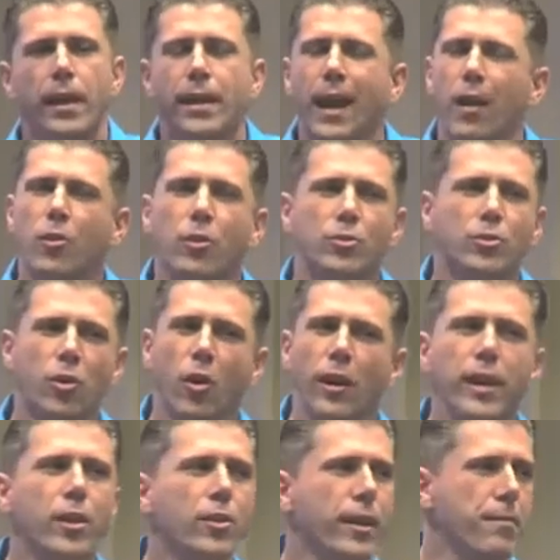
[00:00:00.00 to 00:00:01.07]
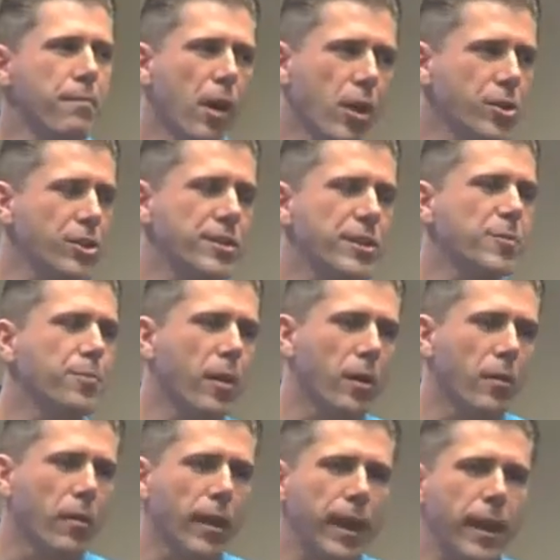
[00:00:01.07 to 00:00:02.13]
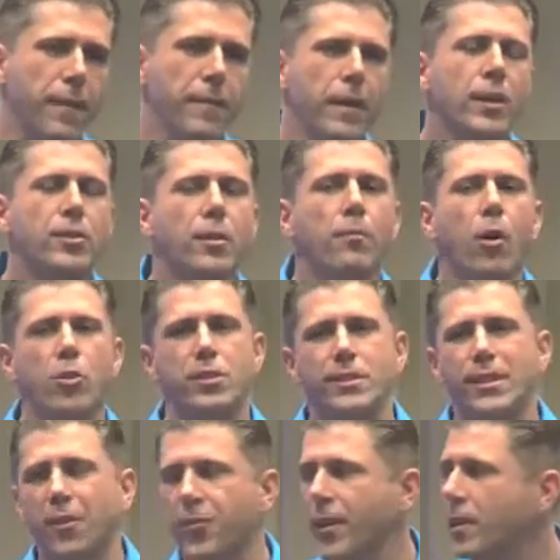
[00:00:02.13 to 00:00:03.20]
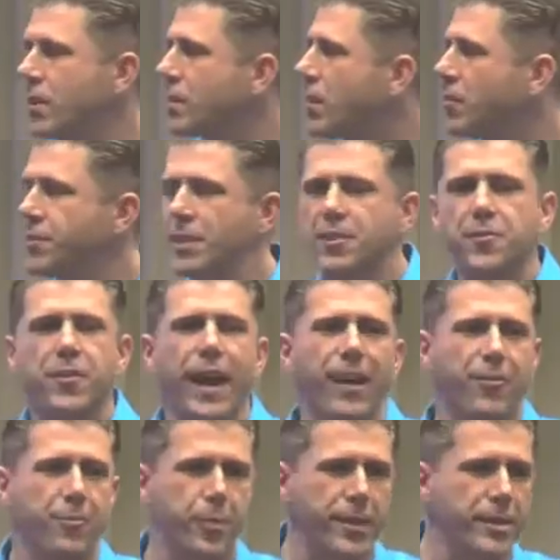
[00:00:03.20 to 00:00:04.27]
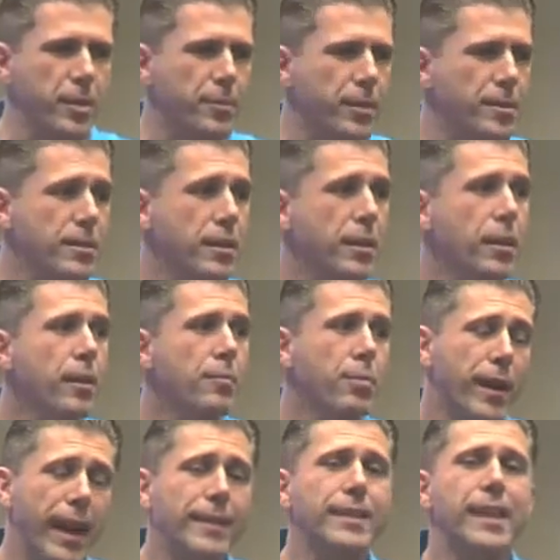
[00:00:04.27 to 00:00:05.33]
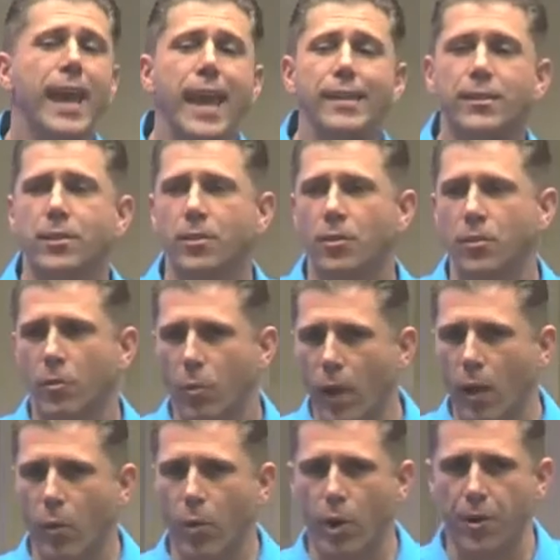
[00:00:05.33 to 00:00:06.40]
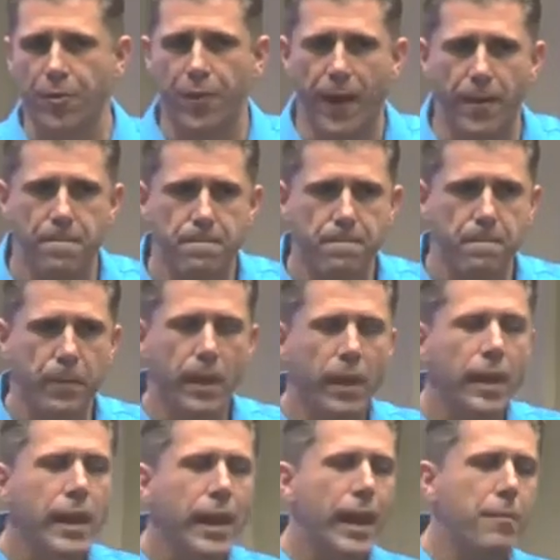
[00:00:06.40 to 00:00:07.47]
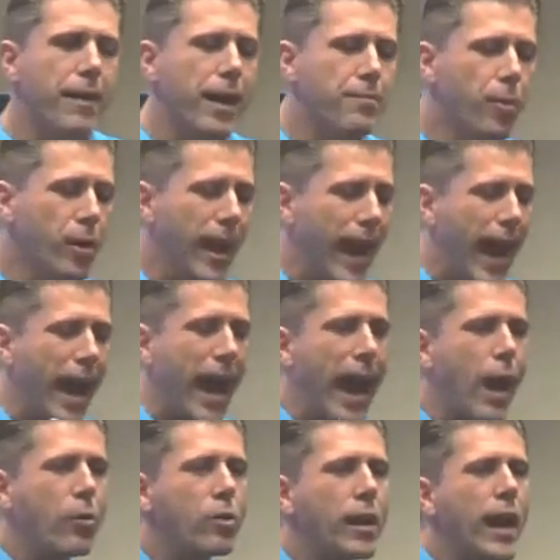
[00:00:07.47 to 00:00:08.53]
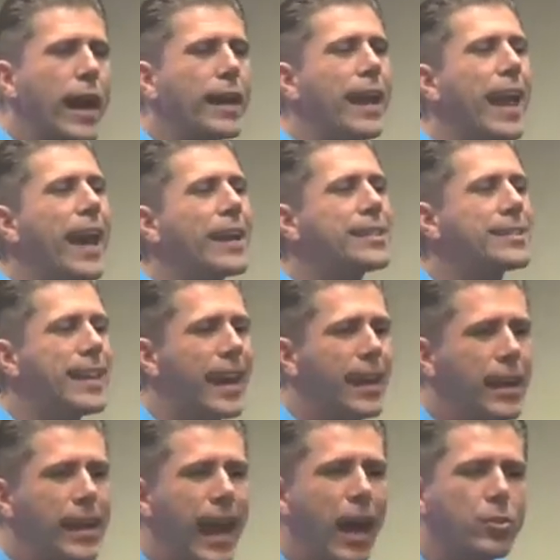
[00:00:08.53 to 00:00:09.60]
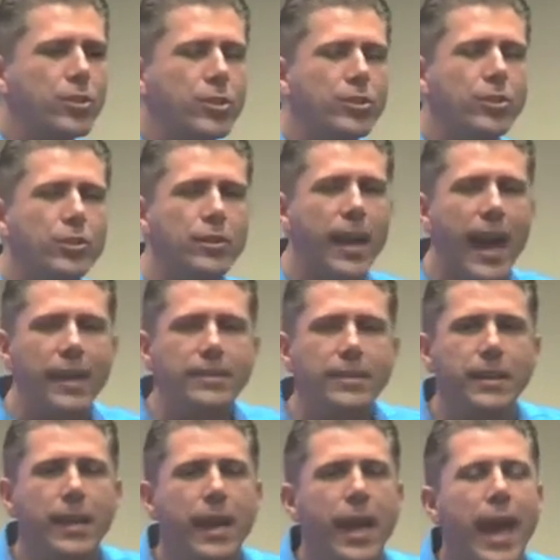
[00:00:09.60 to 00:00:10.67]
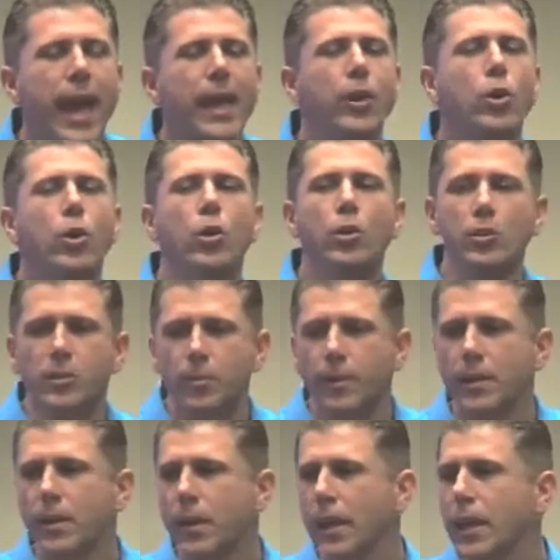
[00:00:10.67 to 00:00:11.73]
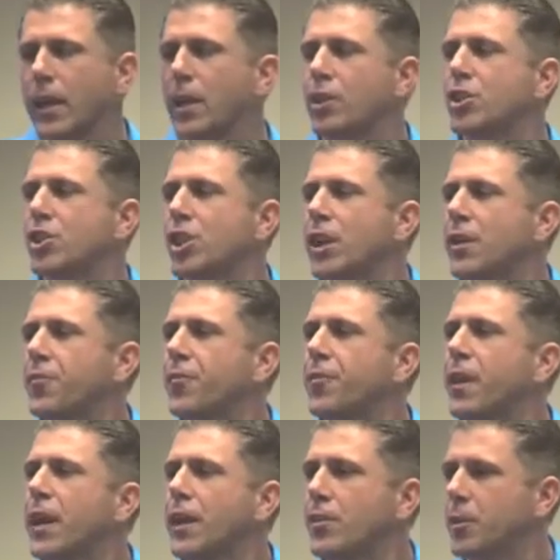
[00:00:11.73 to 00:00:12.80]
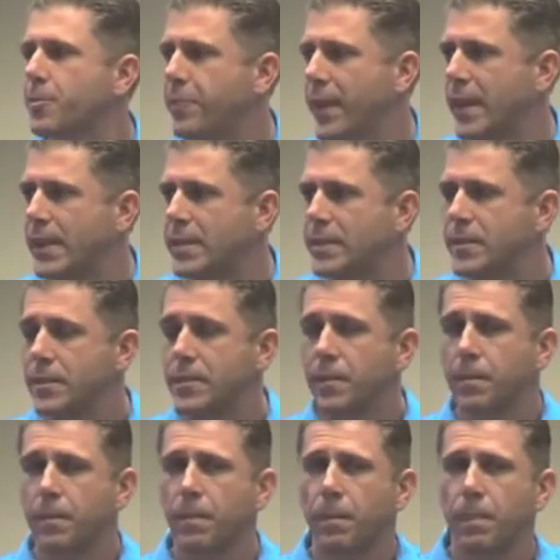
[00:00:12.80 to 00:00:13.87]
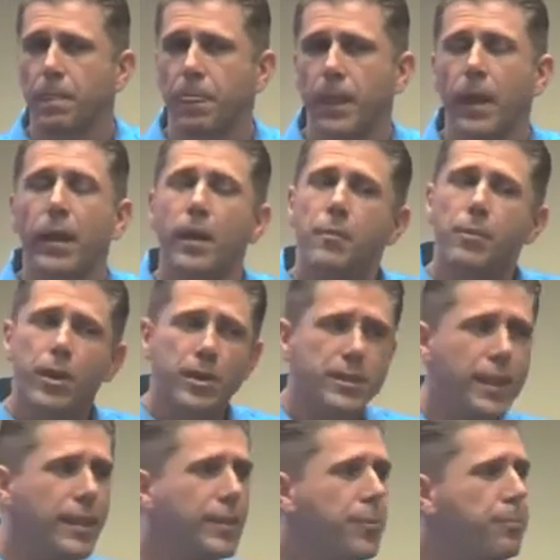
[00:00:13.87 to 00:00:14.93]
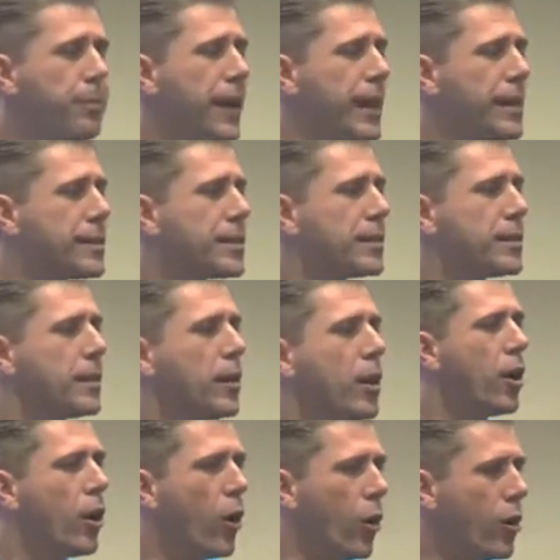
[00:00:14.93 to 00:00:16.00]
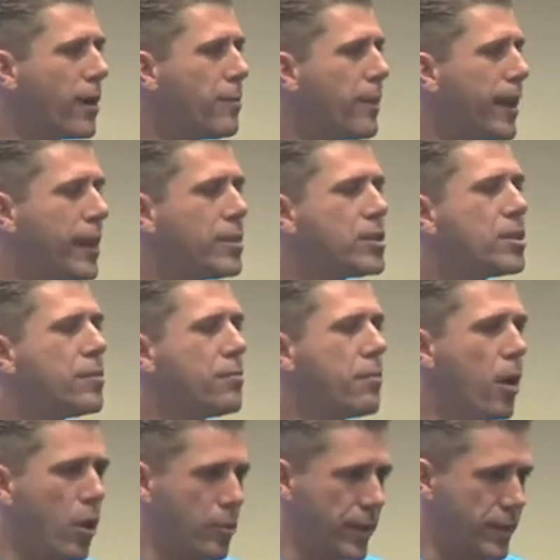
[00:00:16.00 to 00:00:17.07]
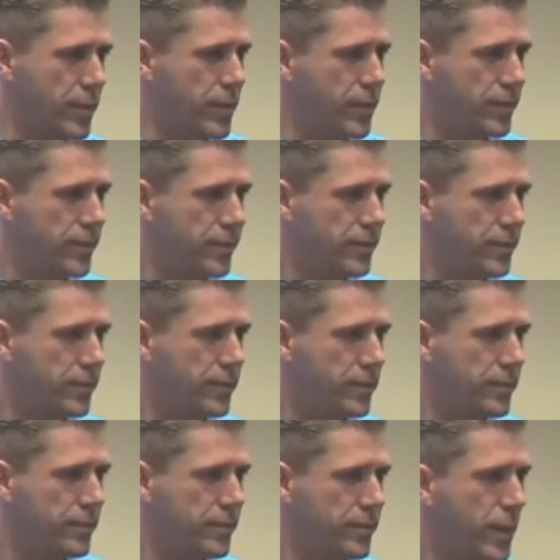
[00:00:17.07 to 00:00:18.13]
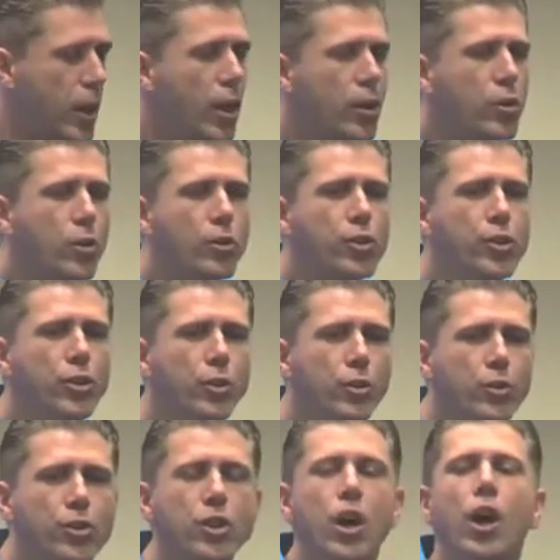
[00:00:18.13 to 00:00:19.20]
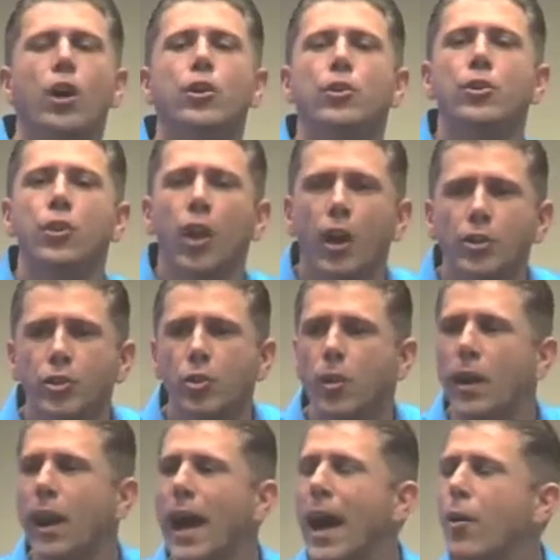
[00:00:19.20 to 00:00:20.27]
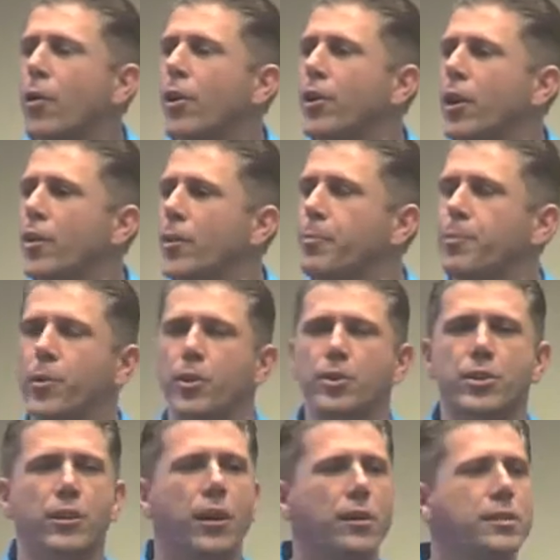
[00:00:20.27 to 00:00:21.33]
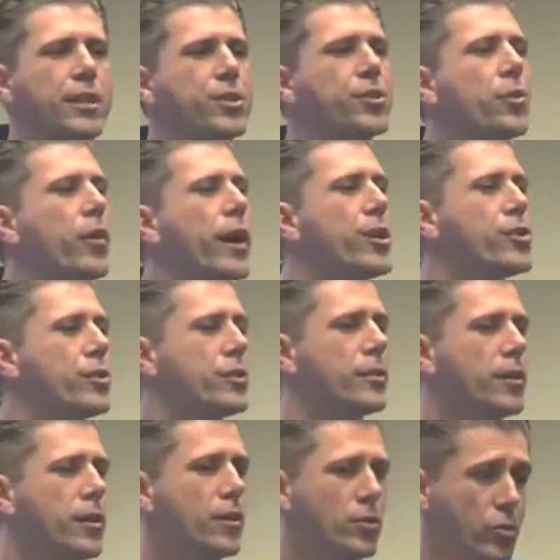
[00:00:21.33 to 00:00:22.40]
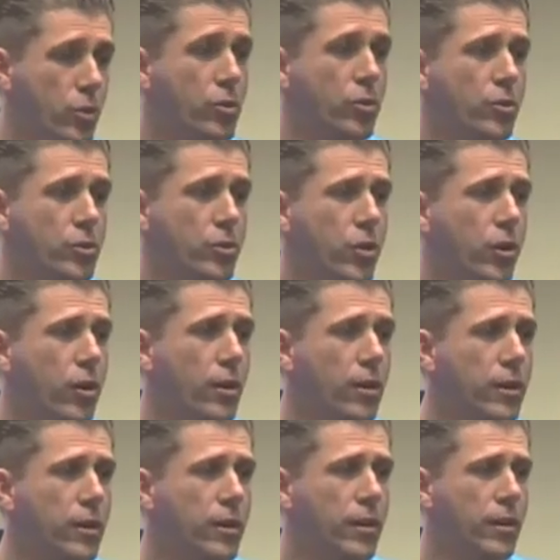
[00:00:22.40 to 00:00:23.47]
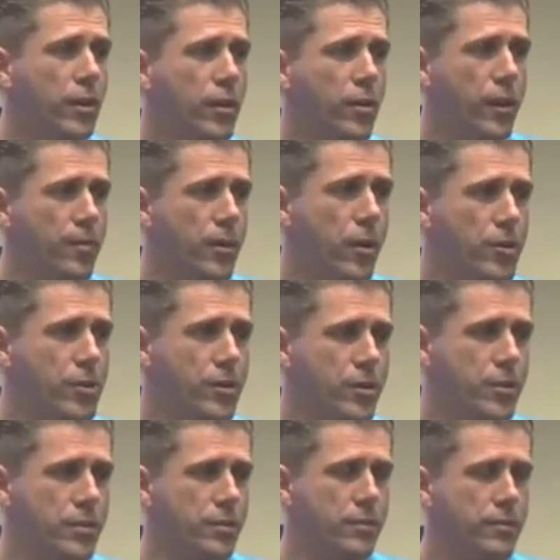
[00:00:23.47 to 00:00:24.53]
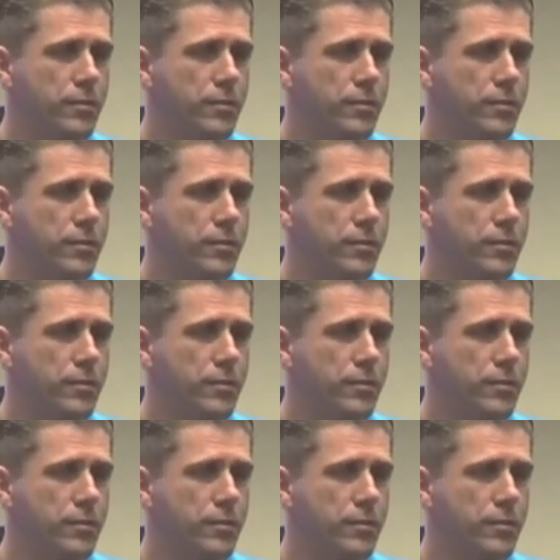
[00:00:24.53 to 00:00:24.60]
Now, controlling your emotions is probably the most difficult of these five principles, but at the end, well worth it. In my book, I outline exactly how to do that and ultimately achieve inner peace. Because inner peace only begins the moment you choose not to allow another person or situation to control your emotions.